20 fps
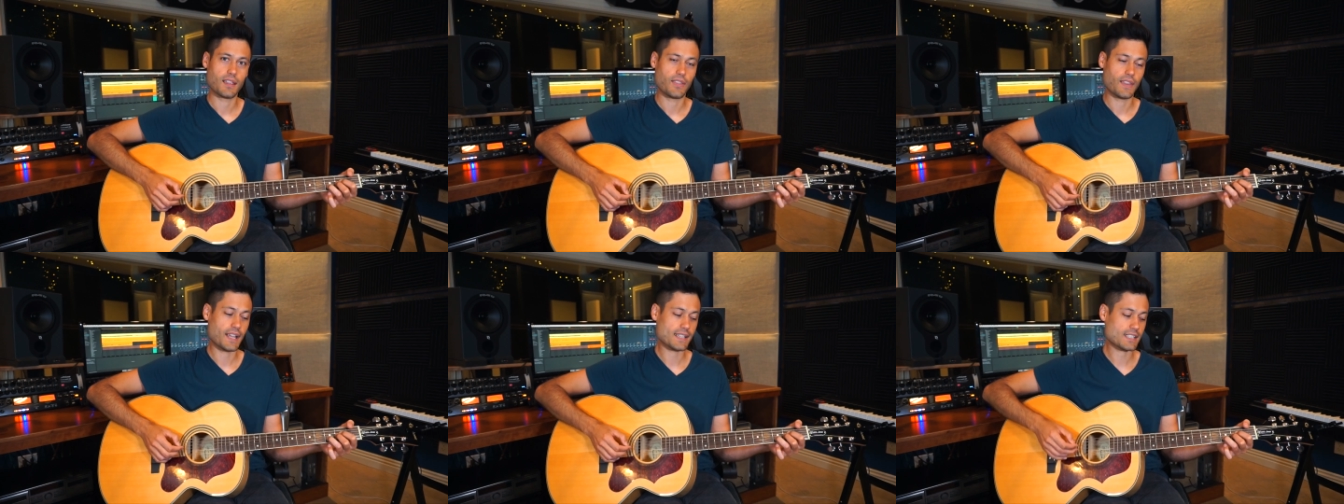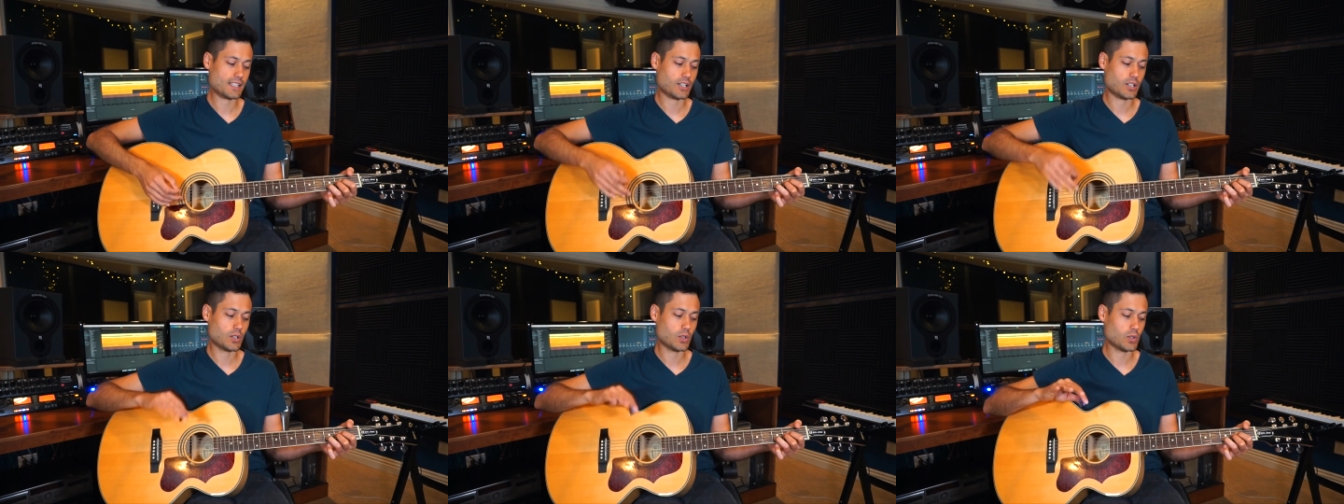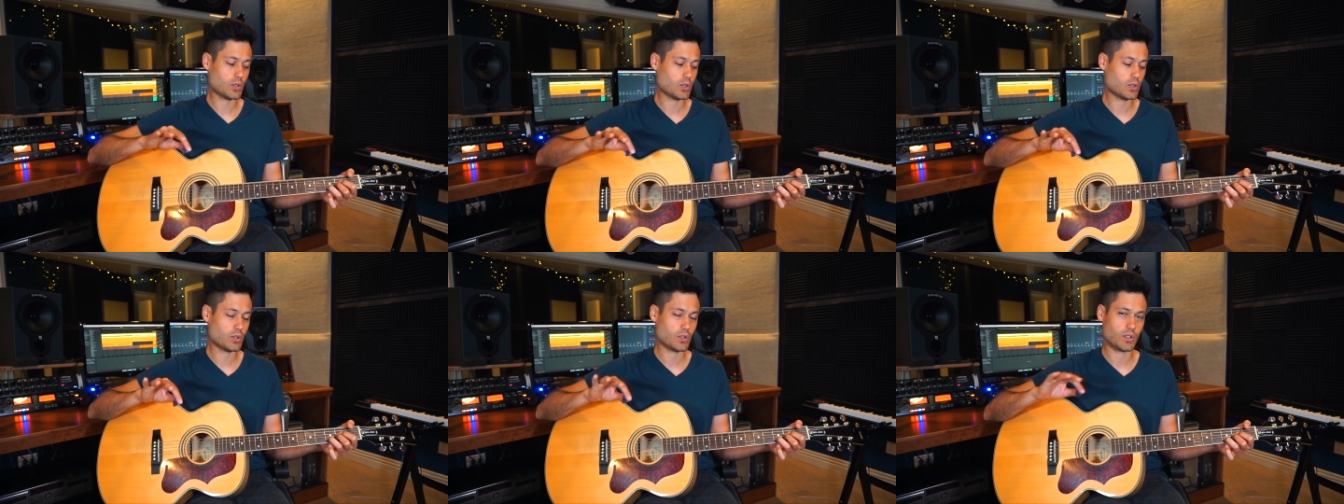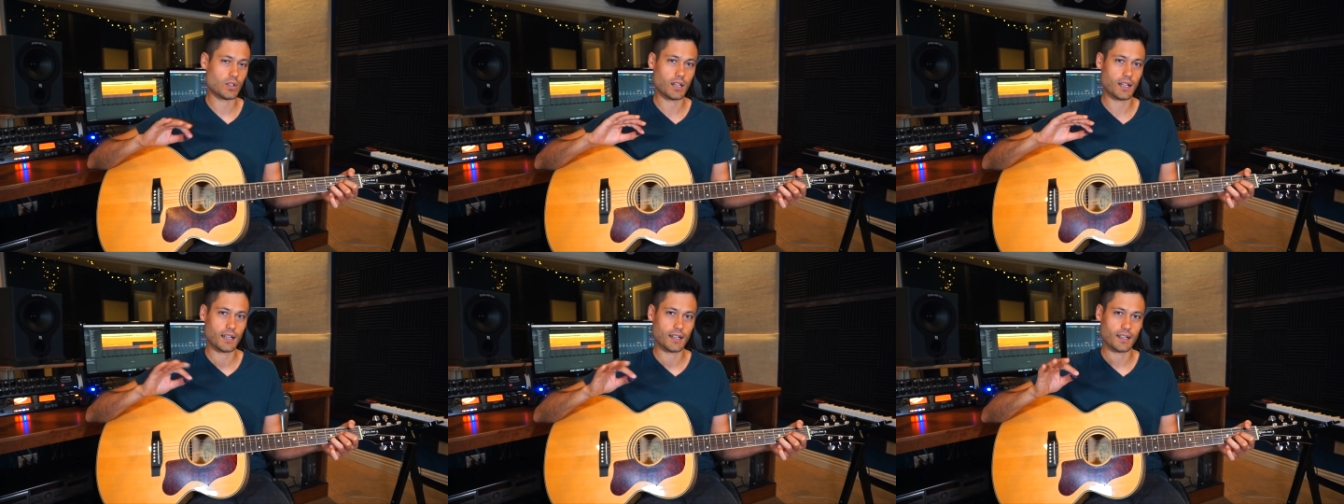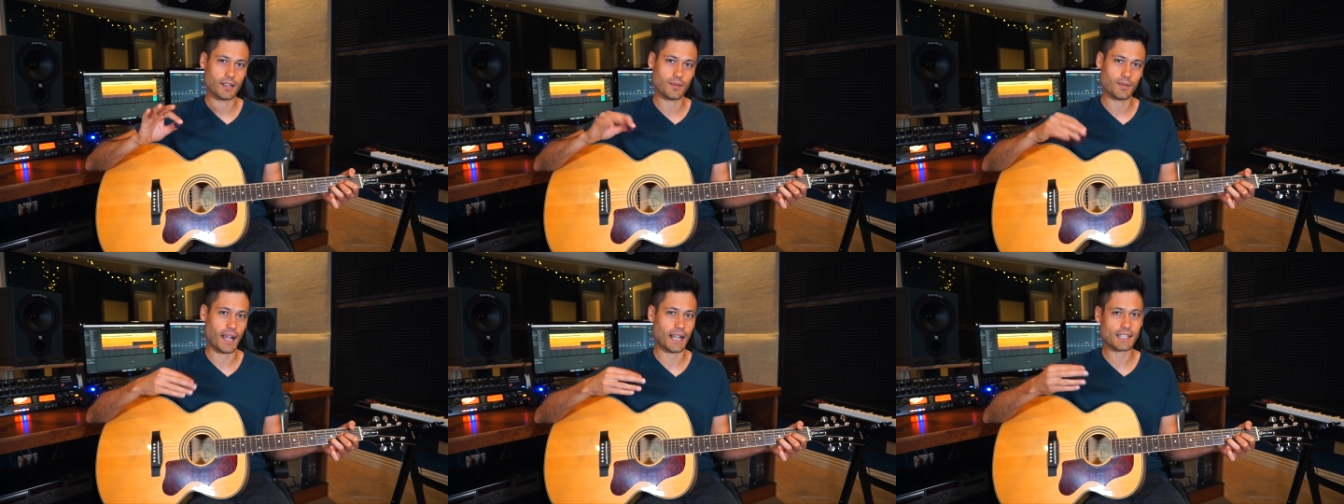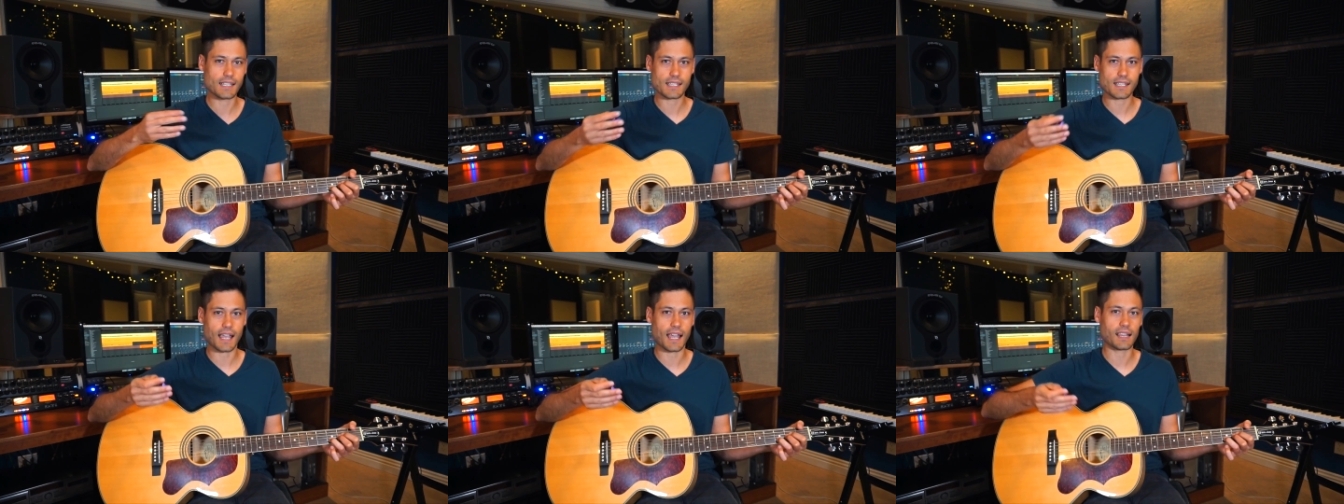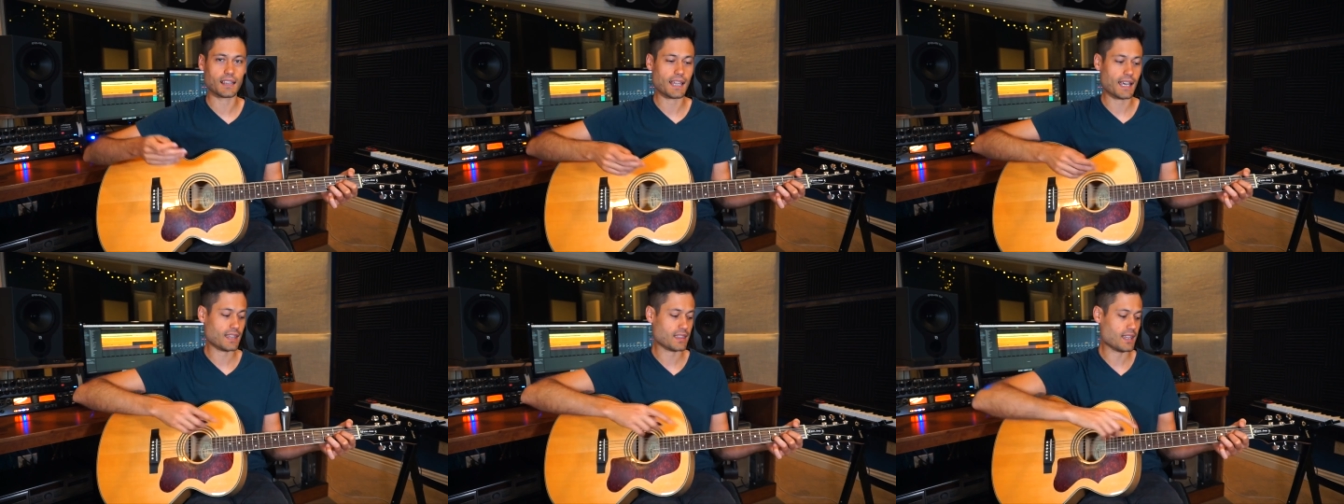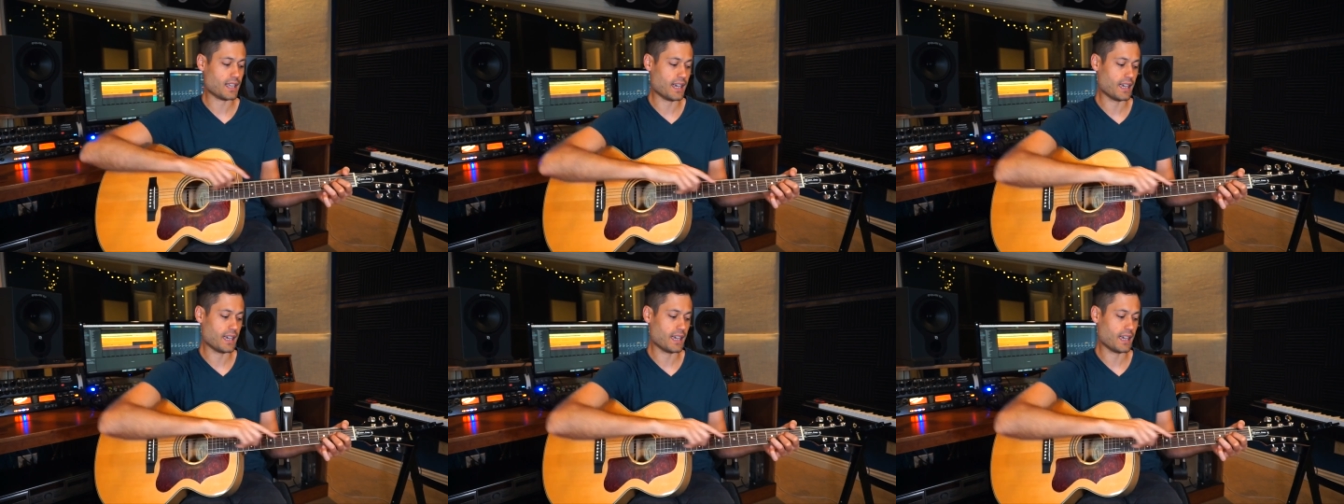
that's a cool, I like the